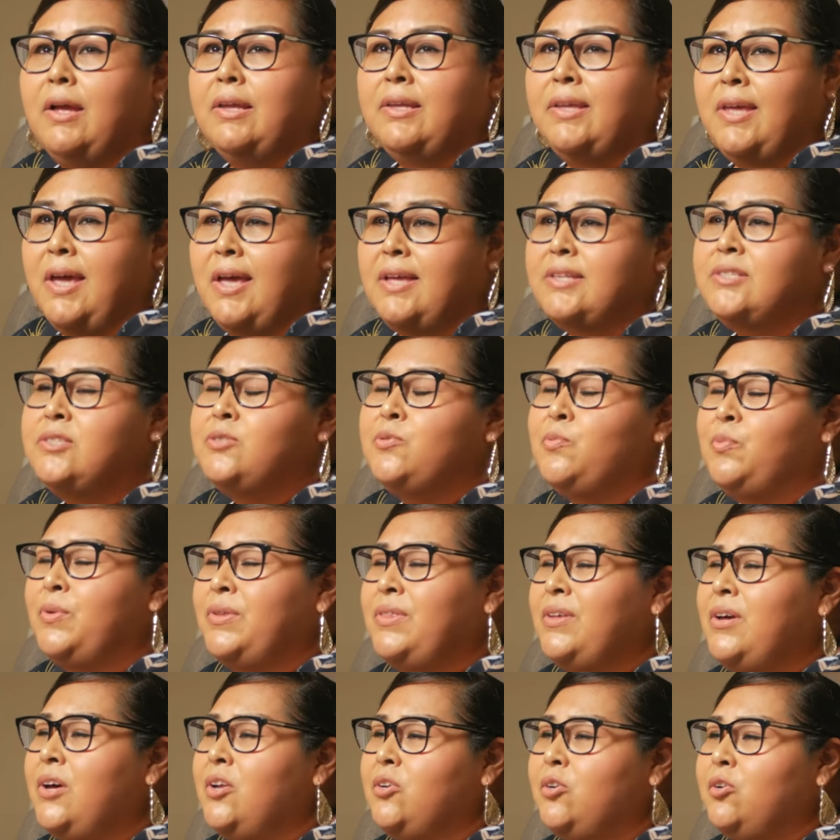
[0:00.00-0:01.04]
Yes, so
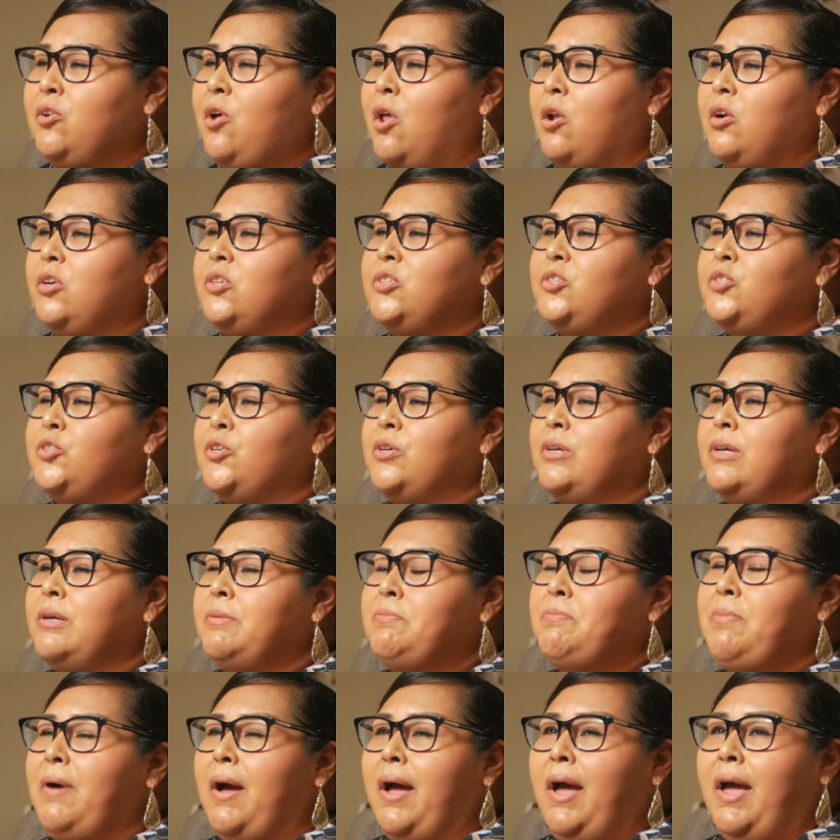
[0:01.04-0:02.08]
with a hundred dollars you
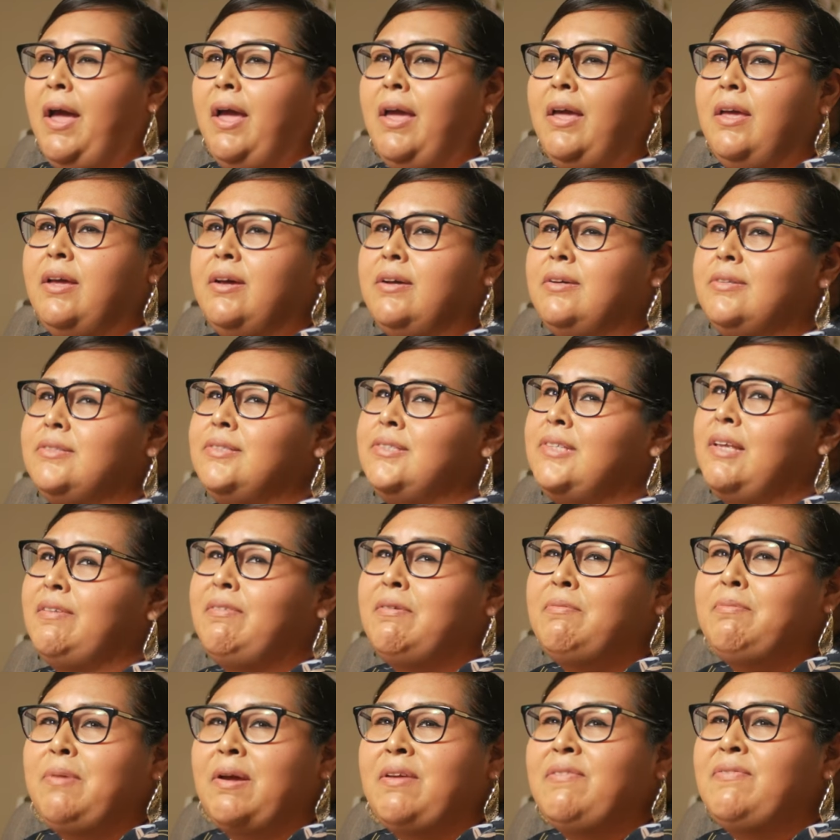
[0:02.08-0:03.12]
can buy a
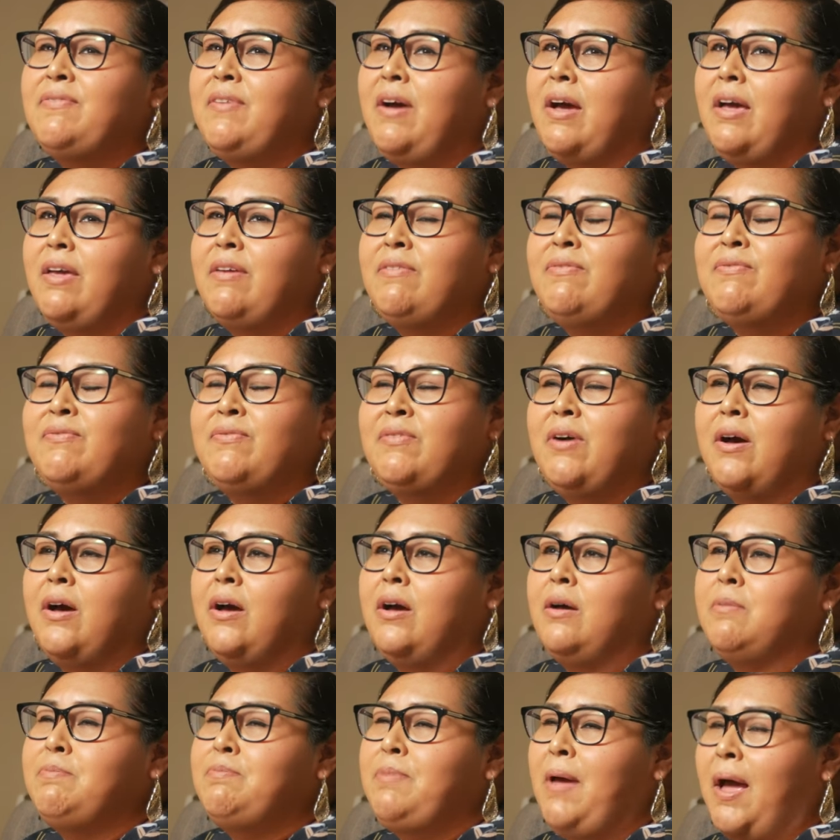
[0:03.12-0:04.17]
seven by five
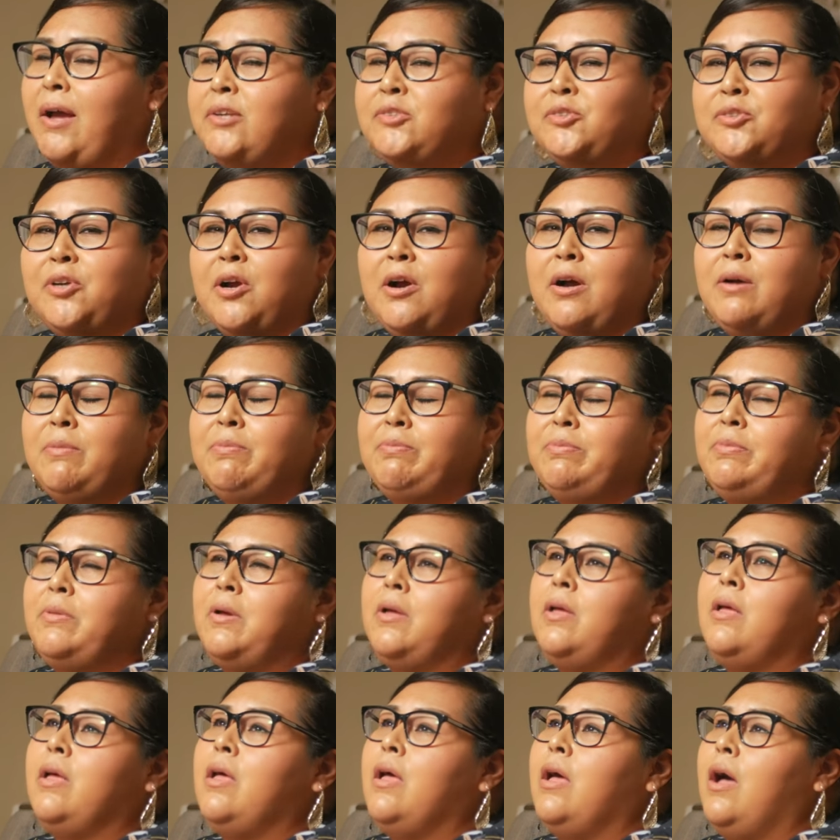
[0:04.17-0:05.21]
uh, backdrop.
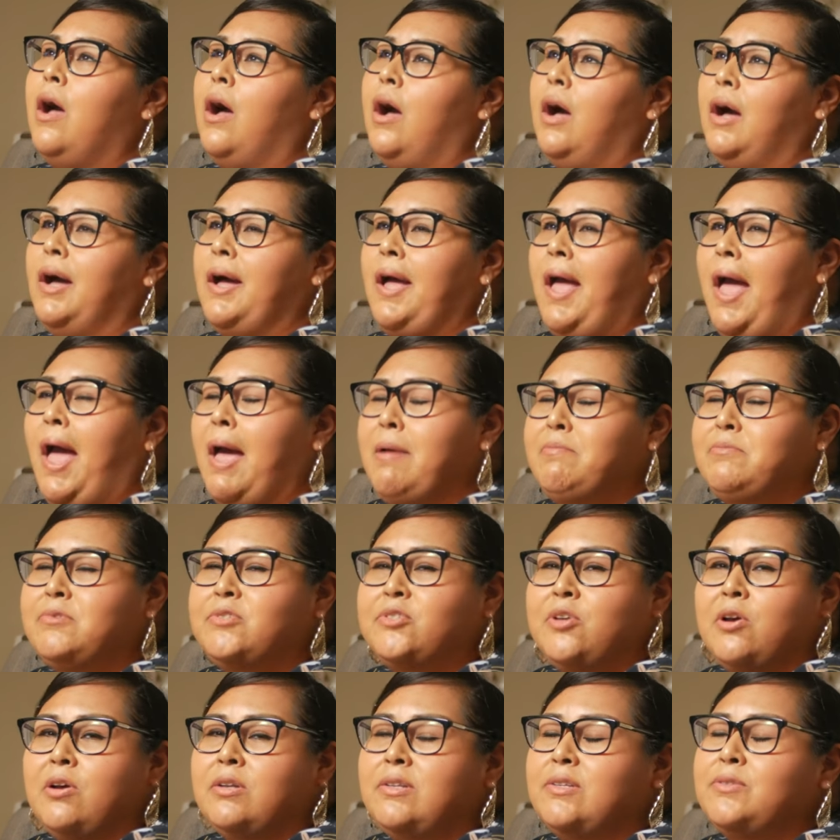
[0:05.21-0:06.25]
Uh,
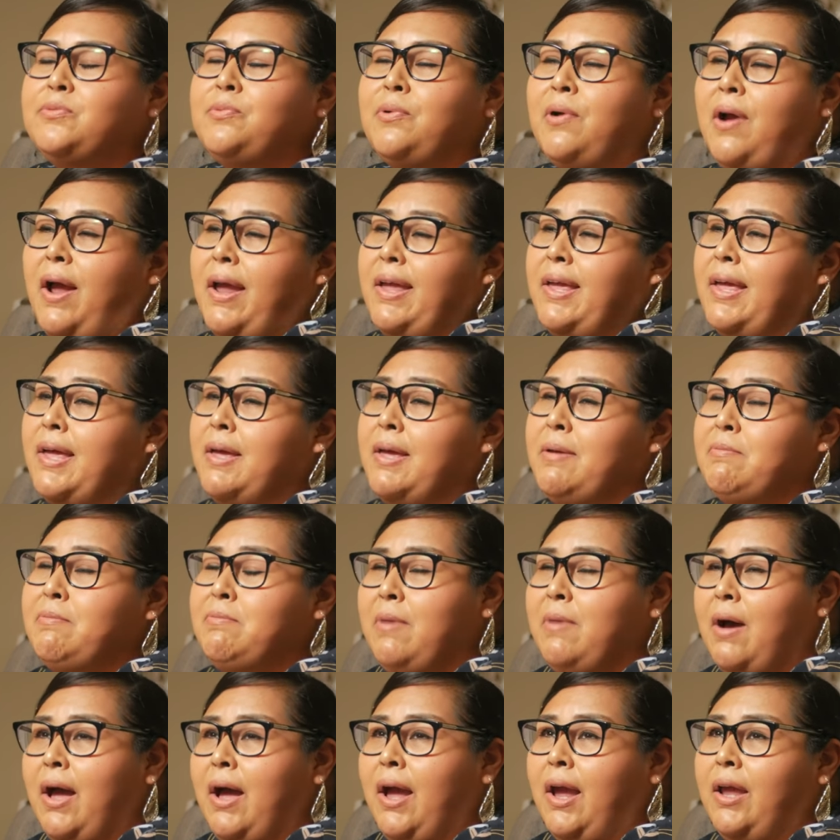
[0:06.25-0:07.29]
Amazon is where I get
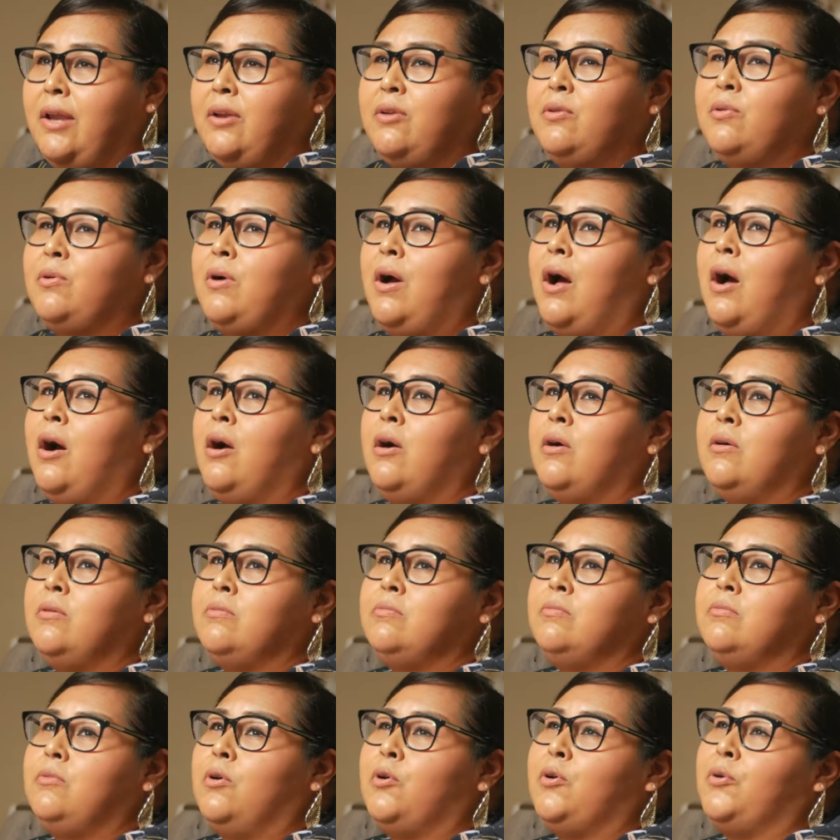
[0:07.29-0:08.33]
mine, uh,
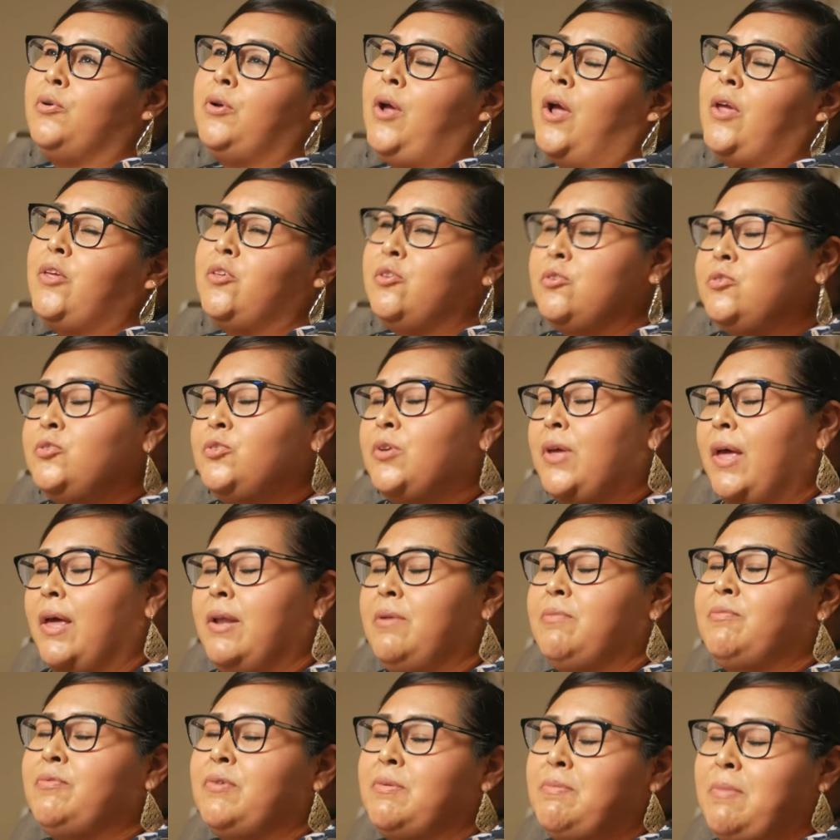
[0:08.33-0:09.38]
or I used to get
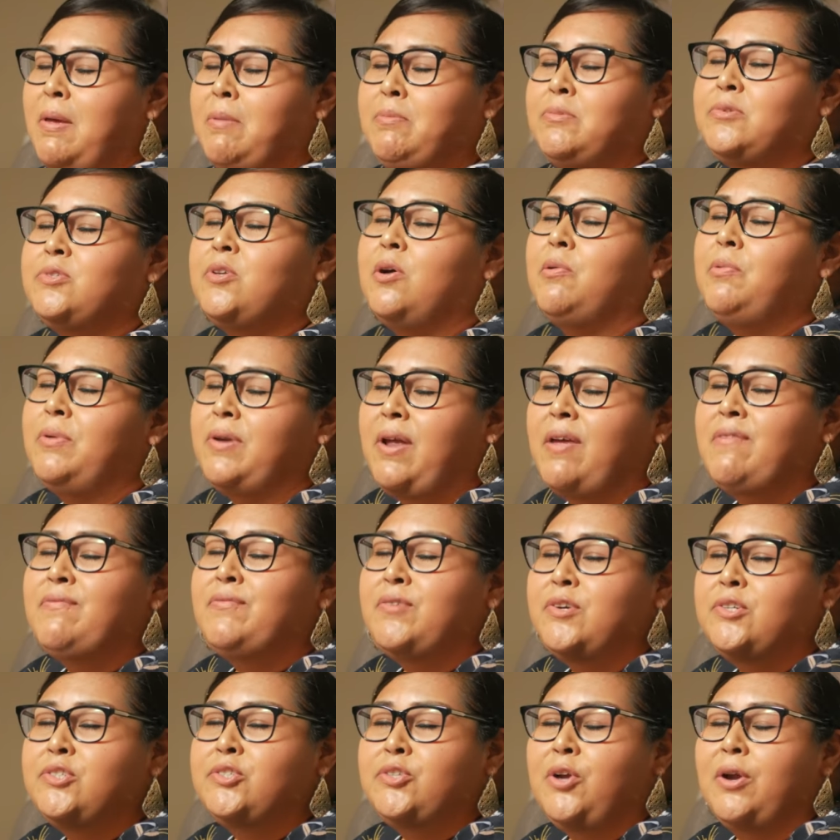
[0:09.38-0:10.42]
them from Amazon when I
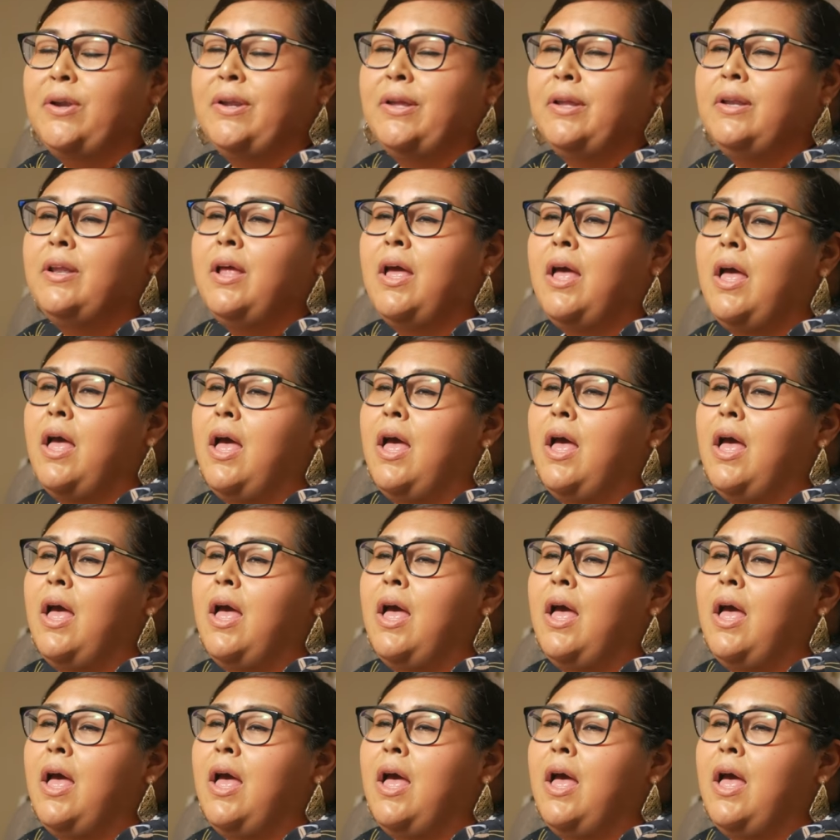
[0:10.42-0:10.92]
first started.